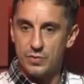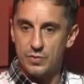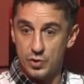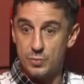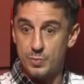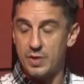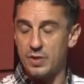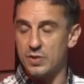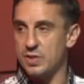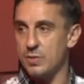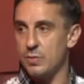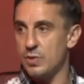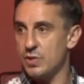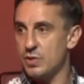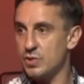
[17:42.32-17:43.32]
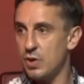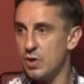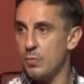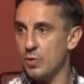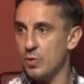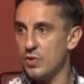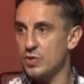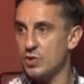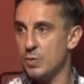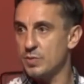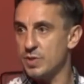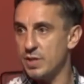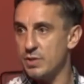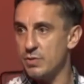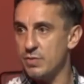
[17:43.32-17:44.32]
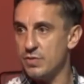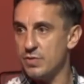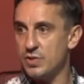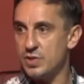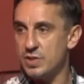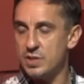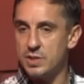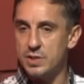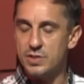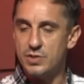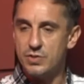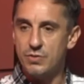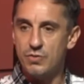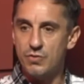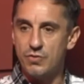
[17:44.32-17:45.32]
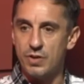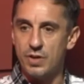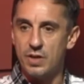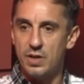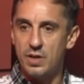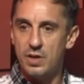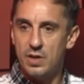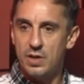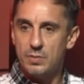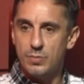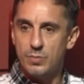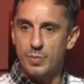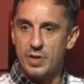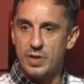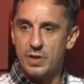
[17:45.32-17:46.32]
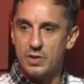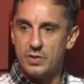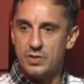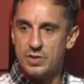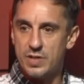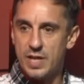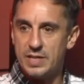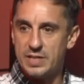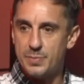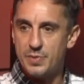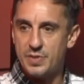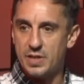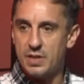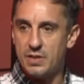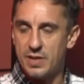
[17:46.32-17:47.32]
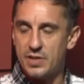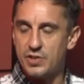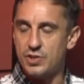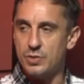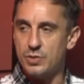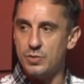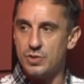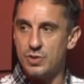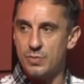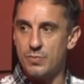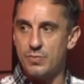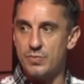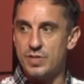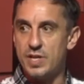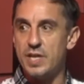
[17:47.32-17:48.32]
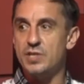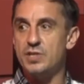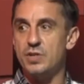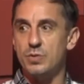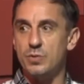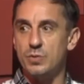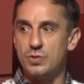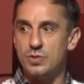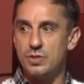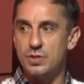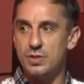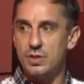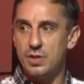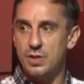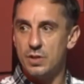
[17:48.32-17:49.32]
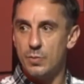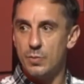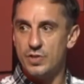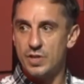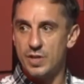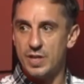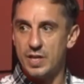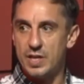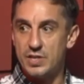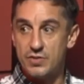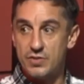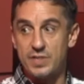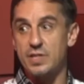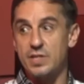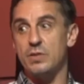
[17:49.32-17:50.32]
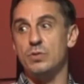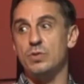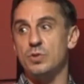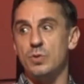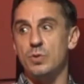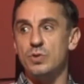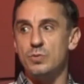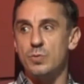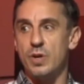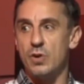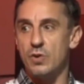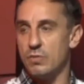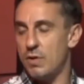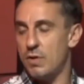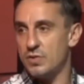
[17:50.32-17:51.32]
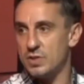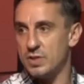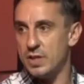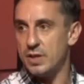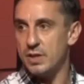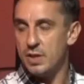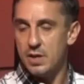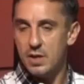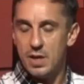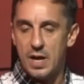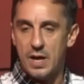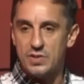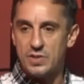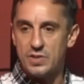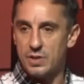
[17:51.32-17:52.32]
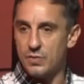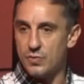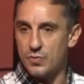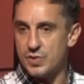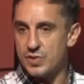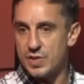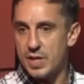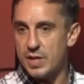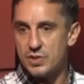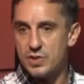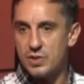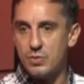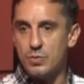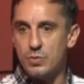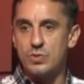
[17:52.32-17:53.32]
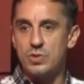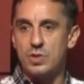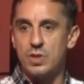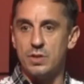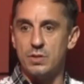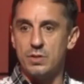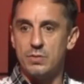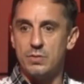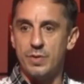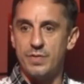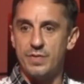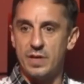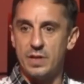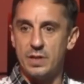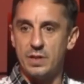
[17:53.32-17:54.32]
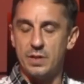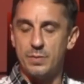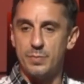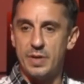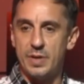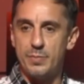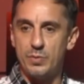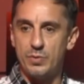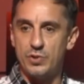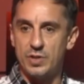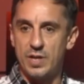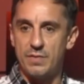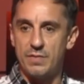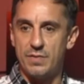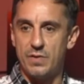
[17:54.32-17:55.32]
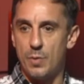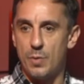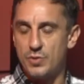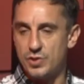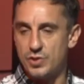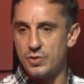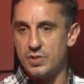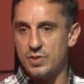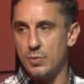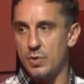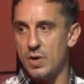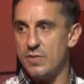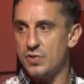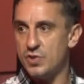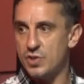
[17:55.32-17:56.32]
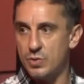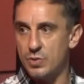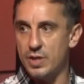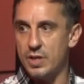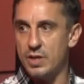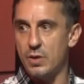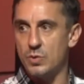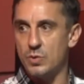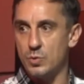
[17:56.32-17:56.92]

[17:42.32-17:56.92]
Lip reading: just because they were one of the top 10 universities in this country, but because 90% of their students come from state schools, which I think is critical to us. We all obviously ourselves are in state schools, and we feel that people should have an opportunity whatever school they go